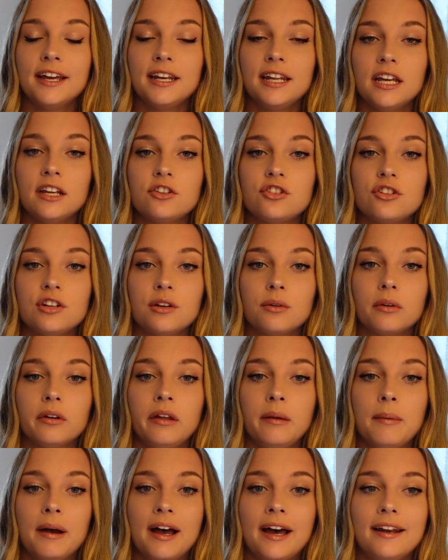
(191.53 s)
ADHD
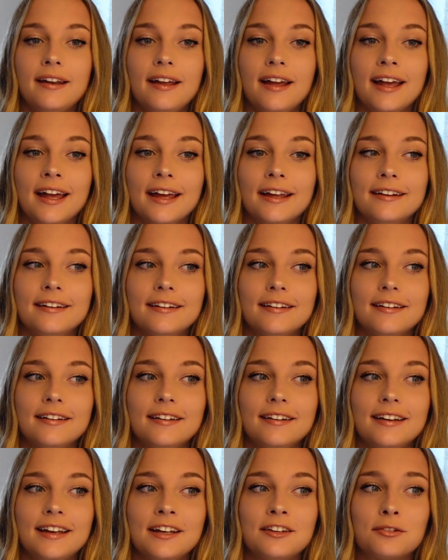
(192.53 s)
really bad
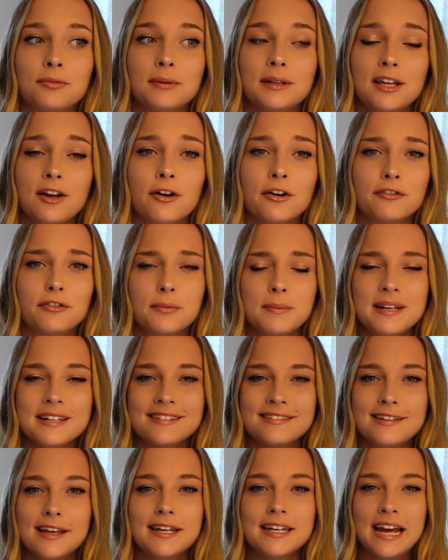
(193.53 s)
and it's really hard for me to
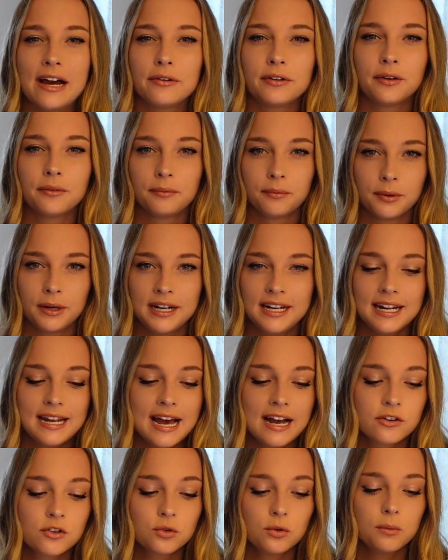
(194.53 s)
sit down and read an
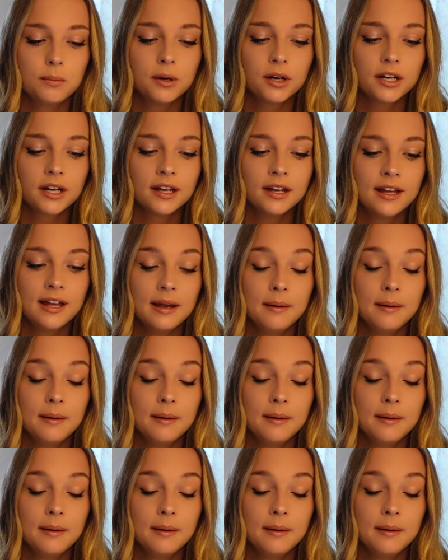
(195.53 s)
actual book.